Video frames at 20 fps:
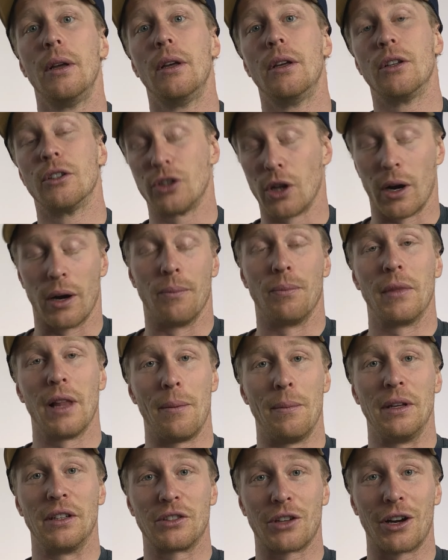sorry, let
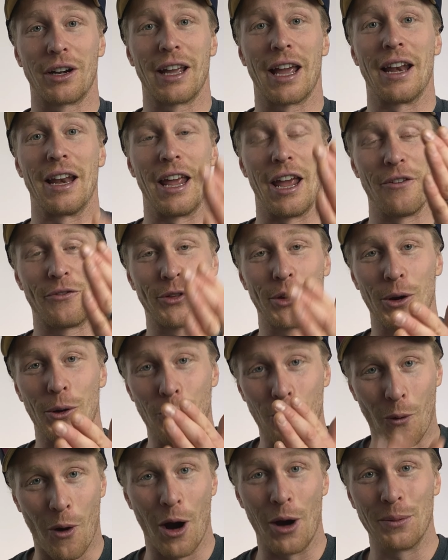me start again. If you're a
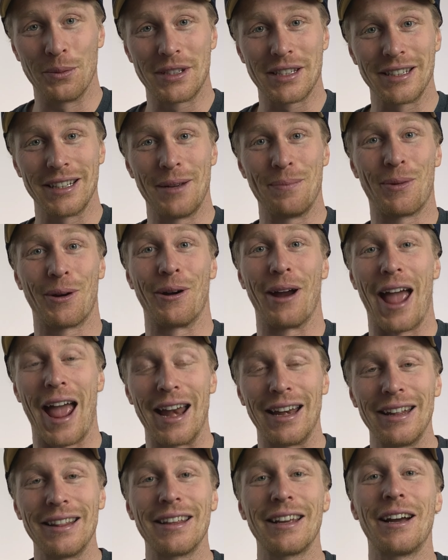warm sleeper,
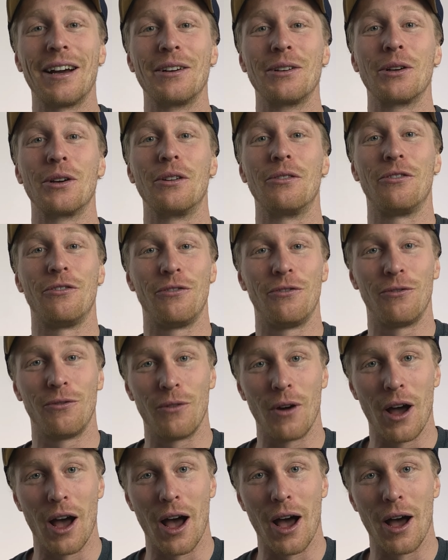anything under
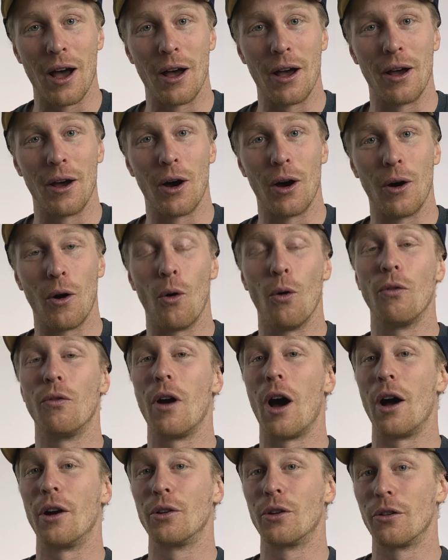
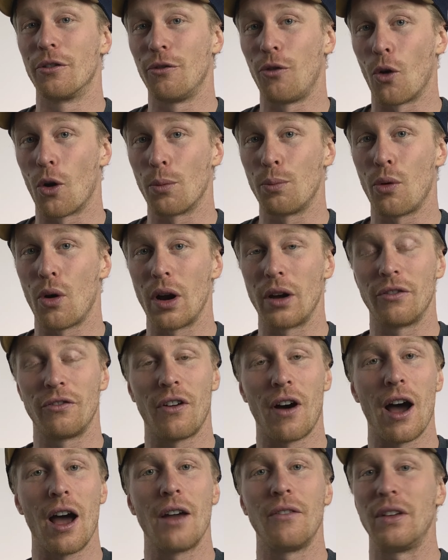
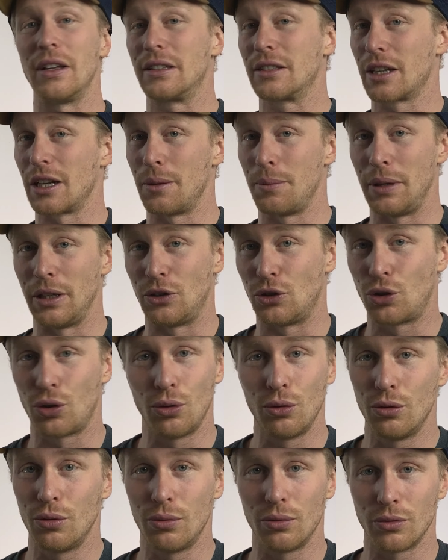4.5, it's going to be
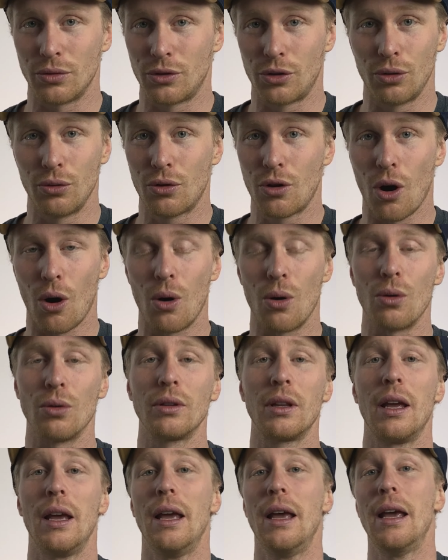too
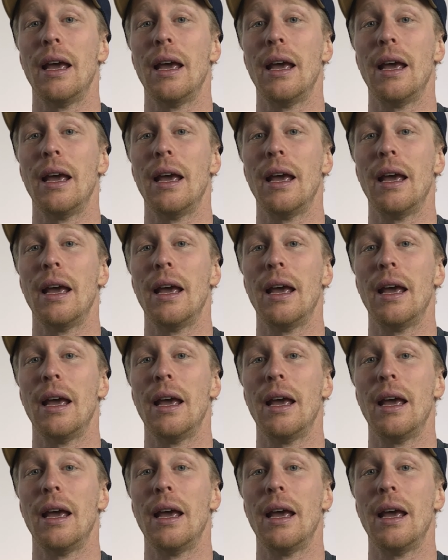cold.